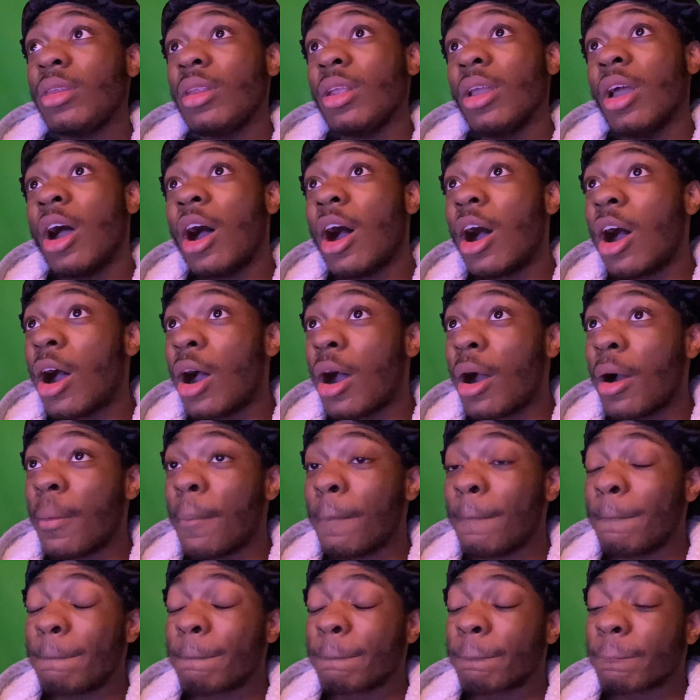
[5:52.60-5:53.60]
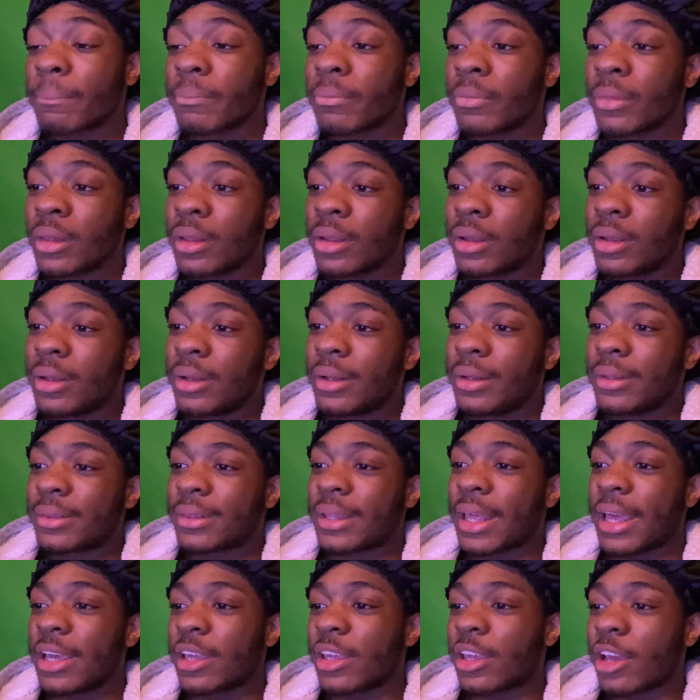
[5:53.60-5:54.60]
Um
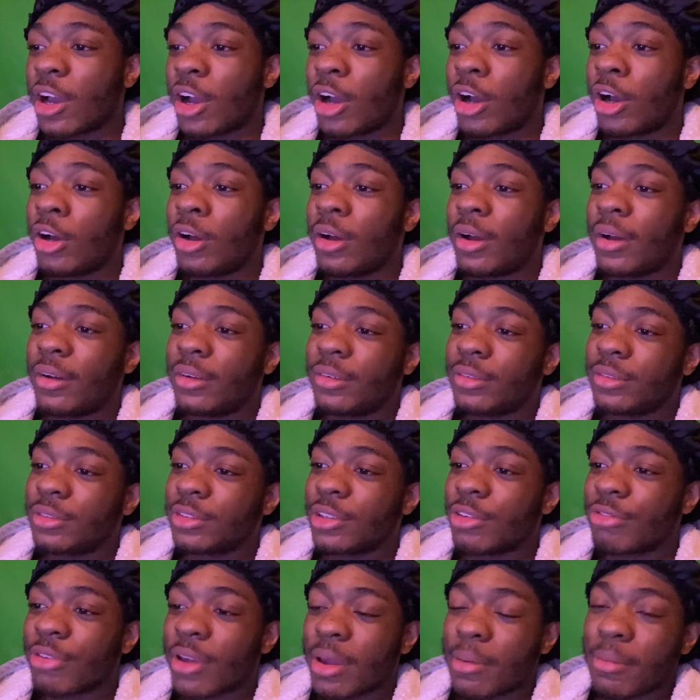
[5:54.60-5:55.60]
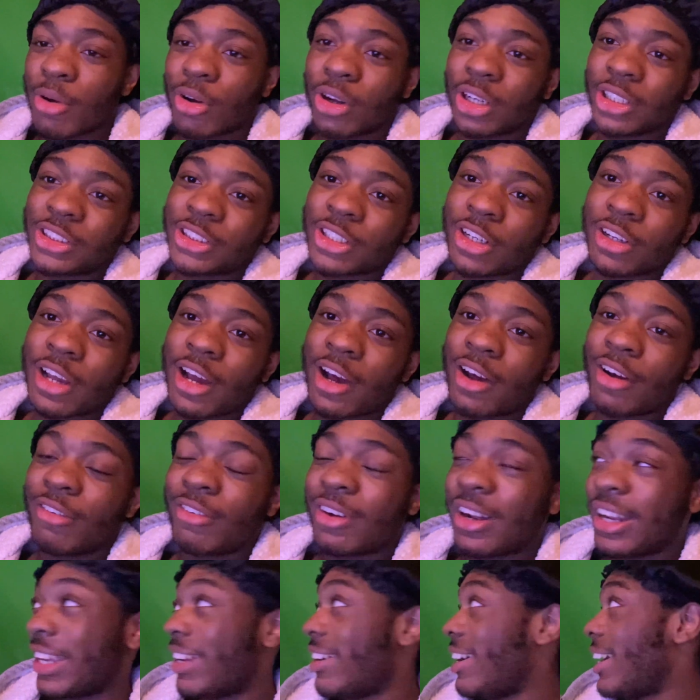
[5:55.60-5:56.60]
thank y'all. You feel me? I'm gonna show y'all
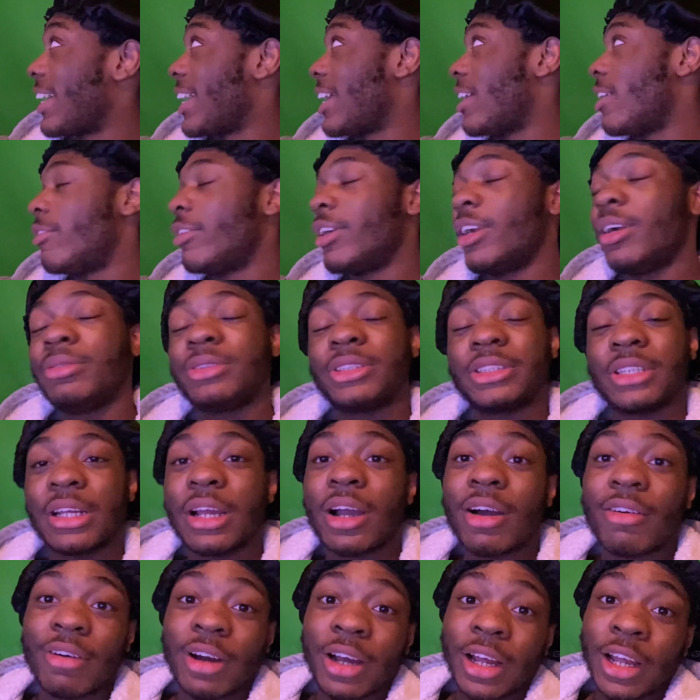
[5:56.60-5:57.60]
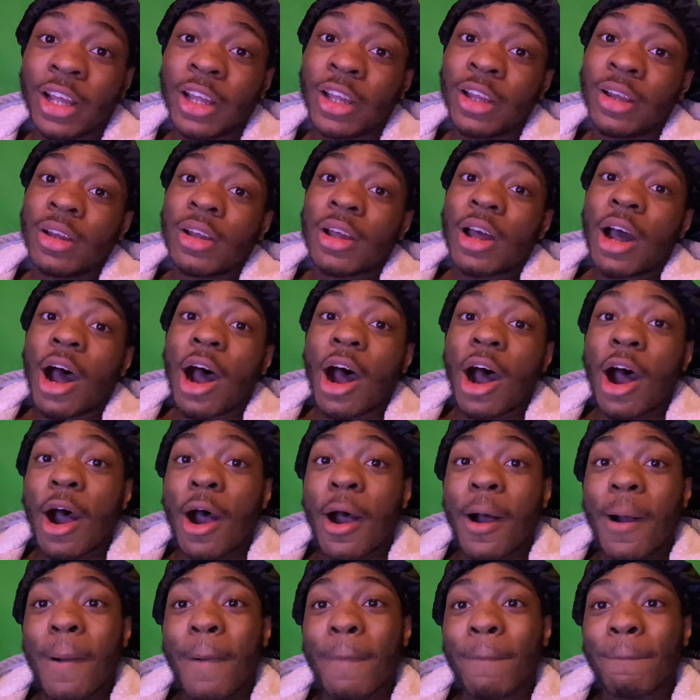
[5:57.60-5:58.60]
why. Y'all get over there. I'm gonna show y'all what.
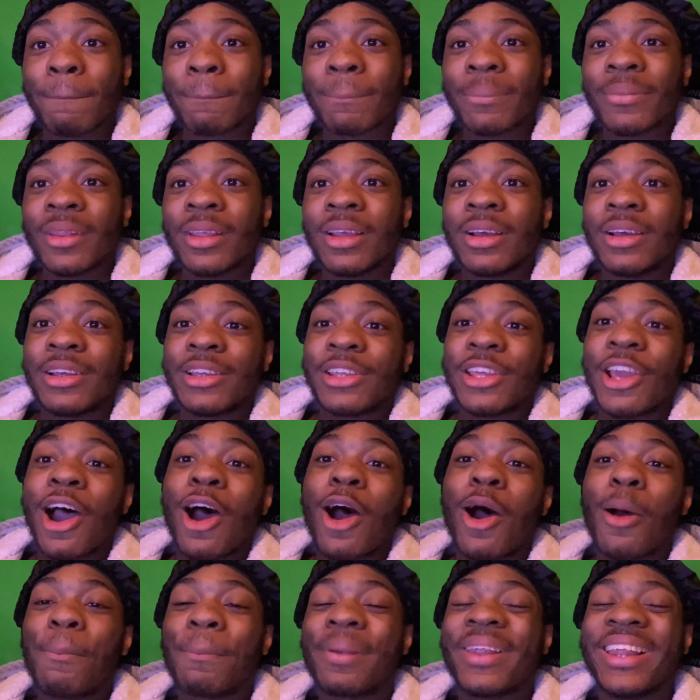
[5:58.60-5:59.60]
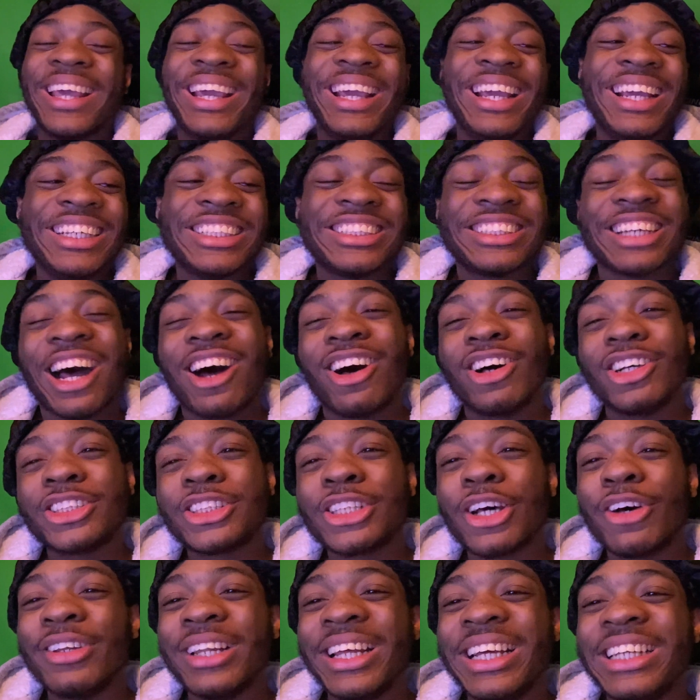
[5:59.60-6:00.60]
Um y'all please
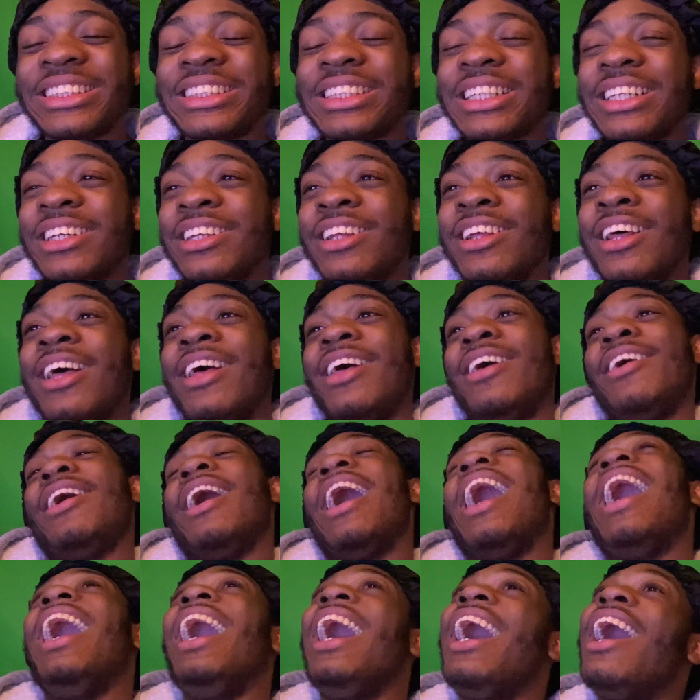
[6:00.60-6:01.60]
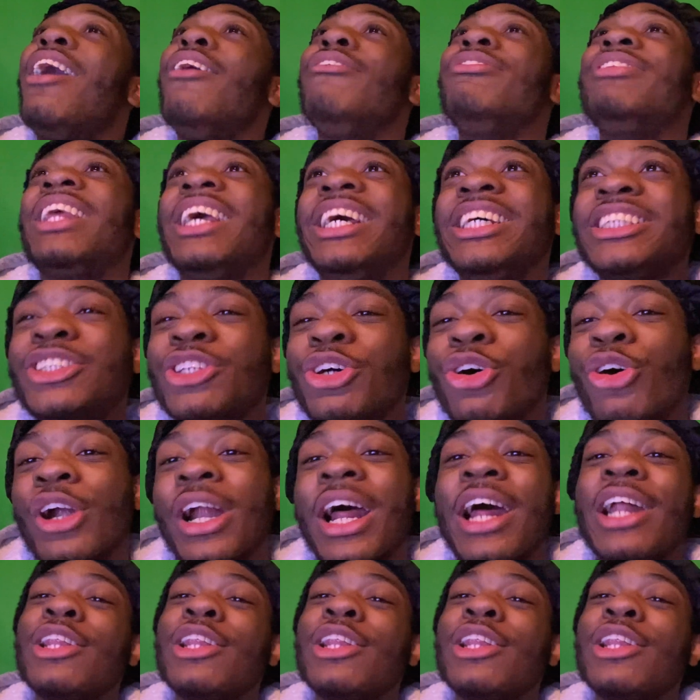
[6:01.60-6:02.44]
also listen. I have Discord. I